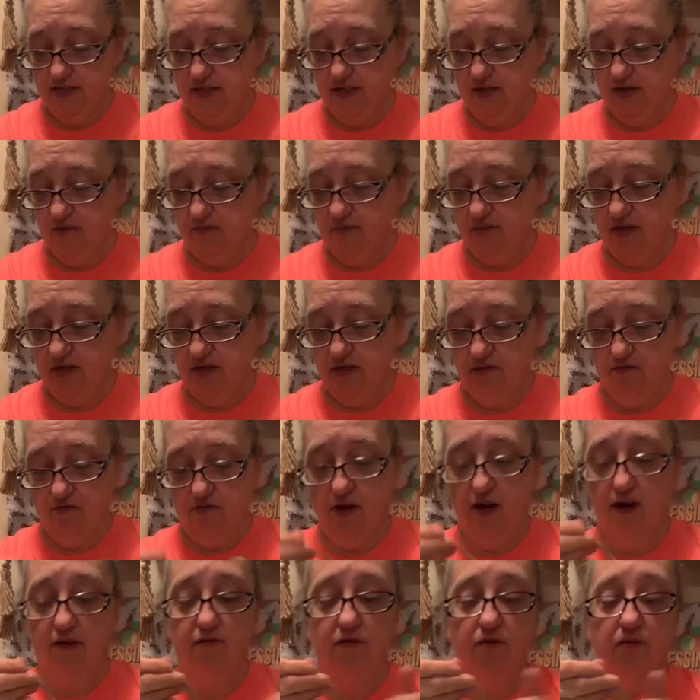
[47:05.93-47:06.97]
it's coming
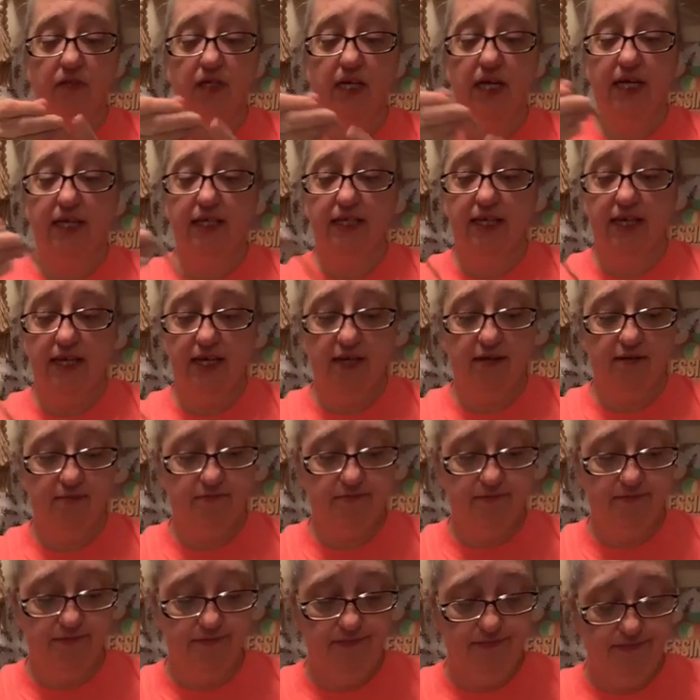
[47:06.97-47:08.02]
unraveled like that.
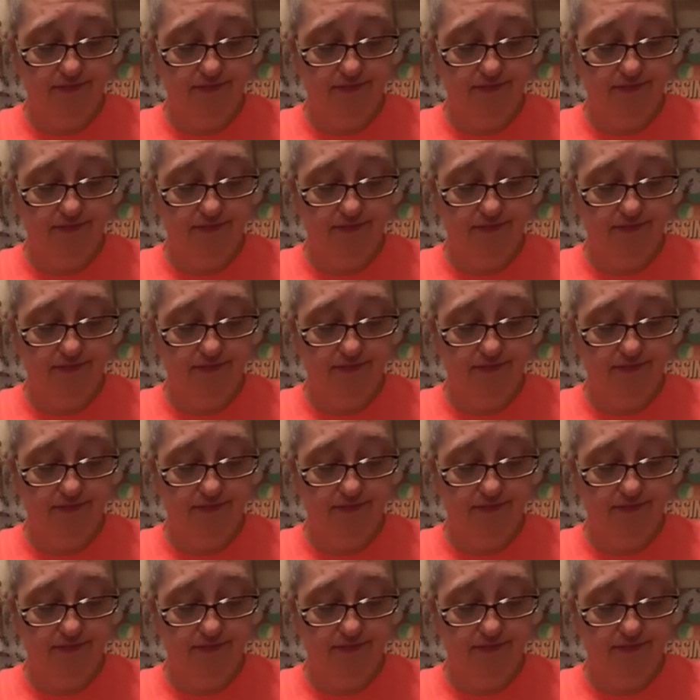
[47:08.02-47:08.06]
